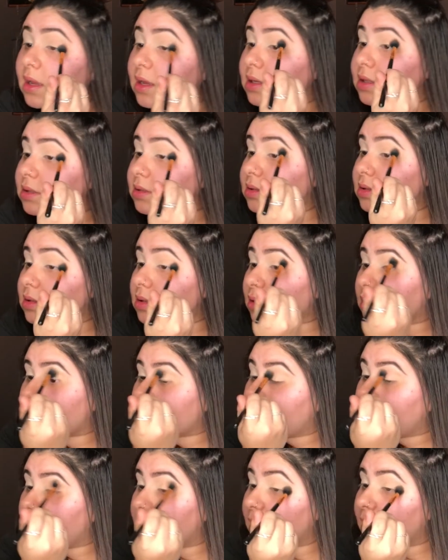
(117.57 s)
So I'm just going to
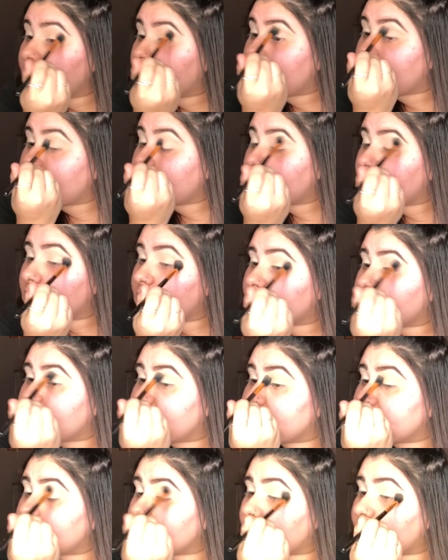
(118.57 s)
go ahead and
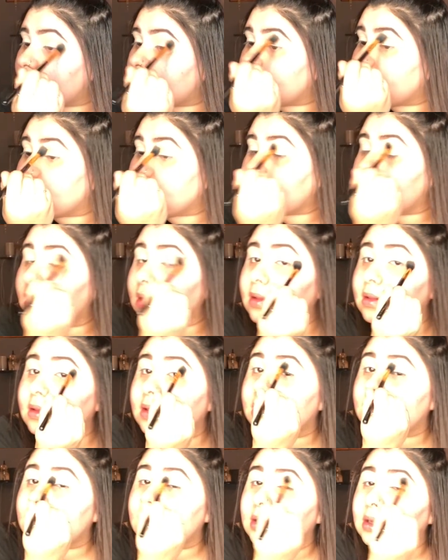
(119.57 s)
put that on my
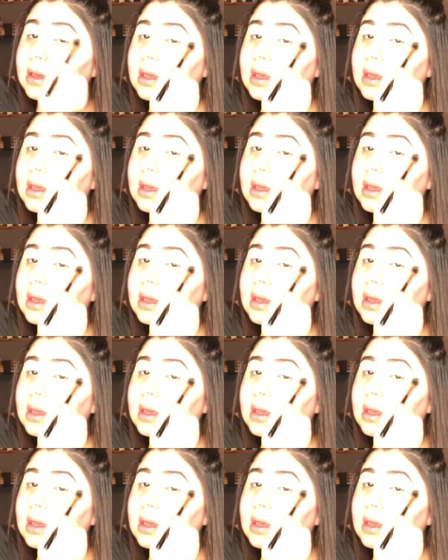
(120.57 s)
eyelid.